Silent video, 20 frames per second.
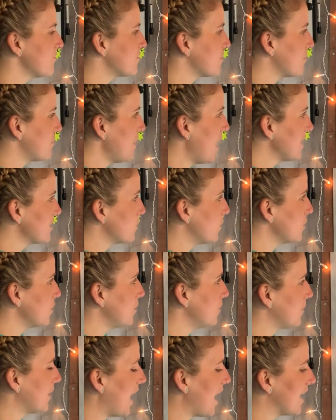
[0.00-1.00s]
So that's what
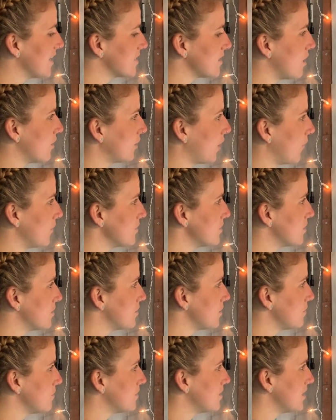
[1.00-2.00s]
you guys are going to
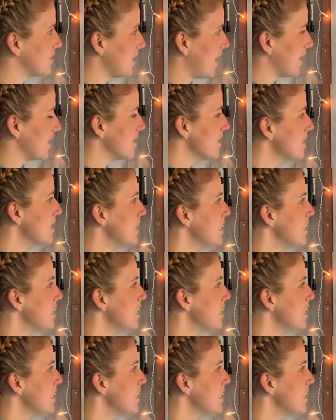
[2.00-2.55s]
do today.